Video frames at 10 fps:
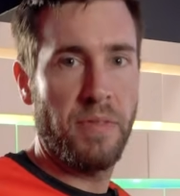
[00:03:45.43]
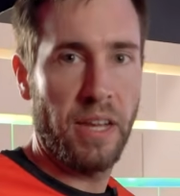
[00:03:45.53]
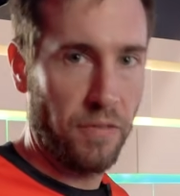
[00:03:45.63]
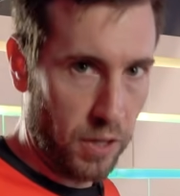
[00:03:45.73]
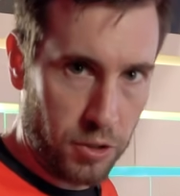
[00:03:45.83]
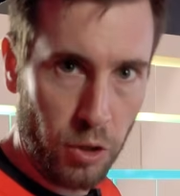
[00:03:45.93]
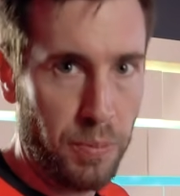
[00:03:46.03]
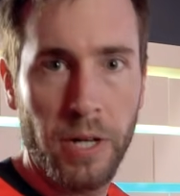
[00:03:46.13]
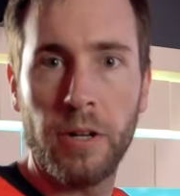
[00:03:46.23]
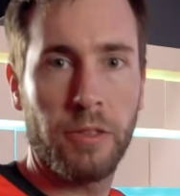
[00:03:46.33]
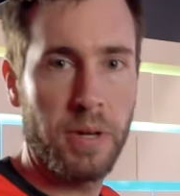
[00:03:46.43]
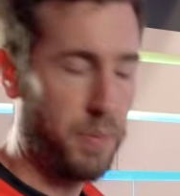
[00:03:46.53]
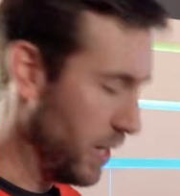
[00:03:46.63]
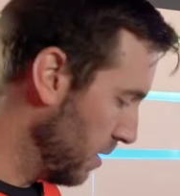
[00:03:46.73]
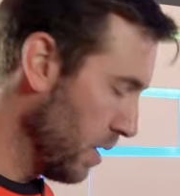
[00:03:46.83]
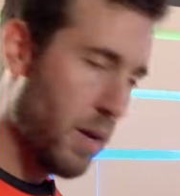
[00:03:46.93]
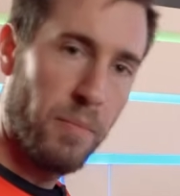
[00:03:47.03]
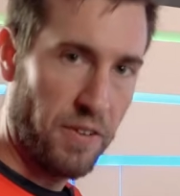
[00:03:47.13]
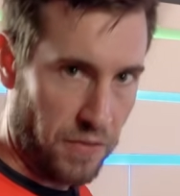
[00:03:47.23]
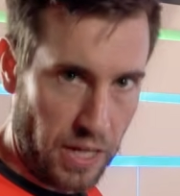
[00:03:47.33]
thing for a 2 pin or a 3 pin,
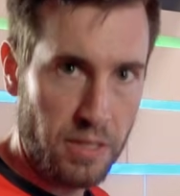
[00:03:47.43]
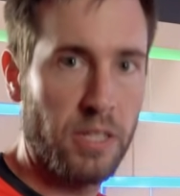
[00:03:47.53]
my feet